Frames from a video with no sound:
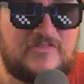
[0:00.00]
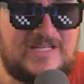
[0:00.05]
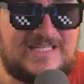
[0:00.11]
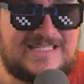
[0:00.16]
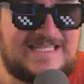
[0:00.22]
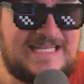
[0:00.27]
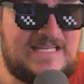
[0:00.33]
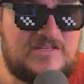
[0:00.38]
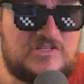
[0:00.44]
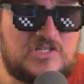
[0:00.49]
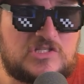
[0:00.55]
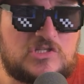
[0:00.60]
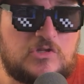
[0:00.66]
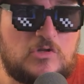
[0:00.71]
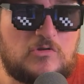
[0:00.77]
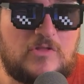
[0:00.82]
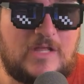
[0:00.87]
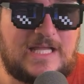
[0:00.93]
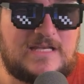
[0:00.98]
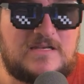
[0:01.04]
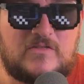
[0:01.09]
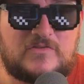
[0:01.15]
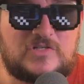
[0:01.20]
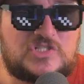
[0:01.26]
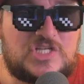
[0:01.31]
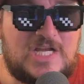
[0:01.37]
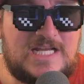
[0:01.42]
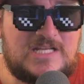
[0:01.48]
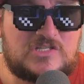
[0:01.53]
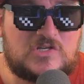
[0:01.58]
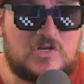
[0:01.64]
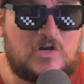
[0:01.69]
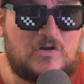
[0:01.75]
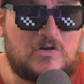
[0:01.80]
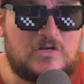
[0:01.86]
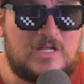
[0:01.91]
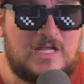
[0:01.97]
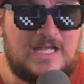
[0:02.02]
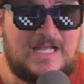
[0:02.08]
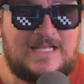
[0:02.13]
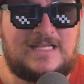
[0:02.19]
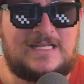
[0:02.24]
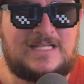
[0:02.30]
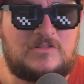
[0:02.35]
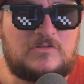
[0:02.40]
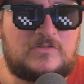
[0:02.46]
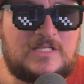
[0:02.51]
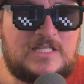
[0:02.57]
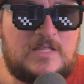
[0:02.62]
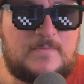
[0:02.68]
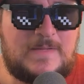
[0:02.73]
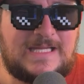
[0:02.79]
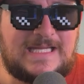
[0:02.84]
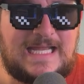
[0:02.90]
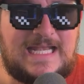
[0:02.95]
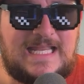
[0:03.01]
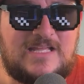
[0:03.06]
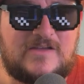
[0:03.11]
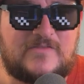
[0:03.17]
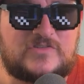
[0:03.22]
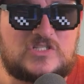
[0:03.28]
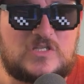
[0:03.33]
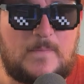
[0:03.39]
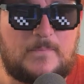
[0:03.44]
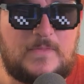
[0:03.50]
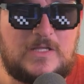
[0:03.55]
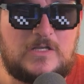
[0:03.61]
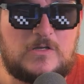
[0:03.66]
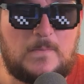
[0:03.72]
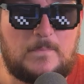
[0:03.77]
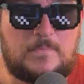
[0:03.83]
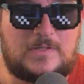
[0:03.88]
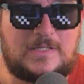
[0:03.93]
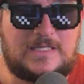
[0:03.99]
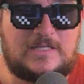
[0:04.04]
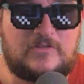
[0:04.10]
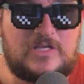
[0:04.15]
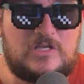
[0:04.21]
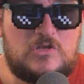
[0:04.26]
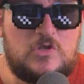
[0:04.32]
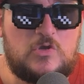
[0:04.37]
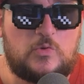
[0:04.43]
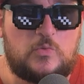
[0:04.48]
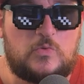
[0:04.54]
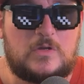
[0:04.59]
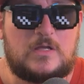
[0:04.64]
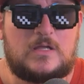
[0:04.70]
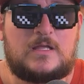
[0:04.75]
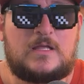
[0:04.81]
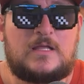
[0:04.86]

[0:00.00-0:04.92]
this didn't just look like another chase card, it looked like the beginning of something completely new.